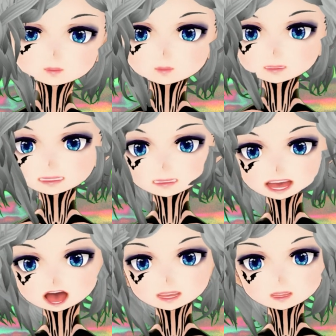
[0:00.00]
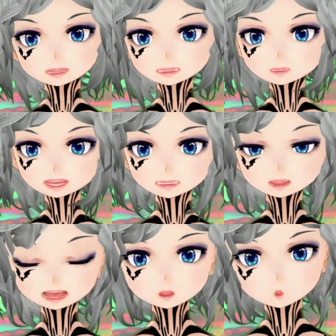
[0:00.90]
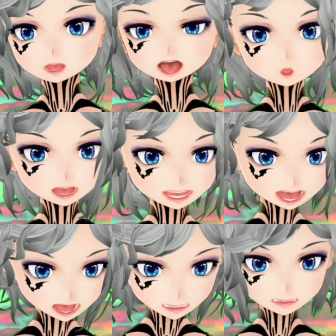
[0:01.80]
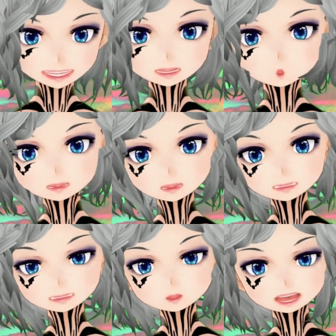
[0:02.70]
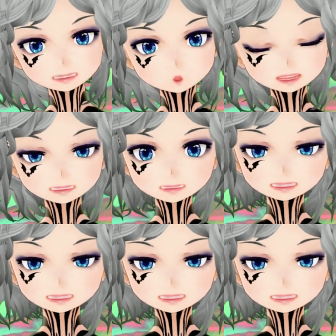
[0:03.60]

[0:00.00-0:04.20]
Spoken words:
So yeah, rearrange your veggies like you want. I'm just trying to make things look nice and pretty.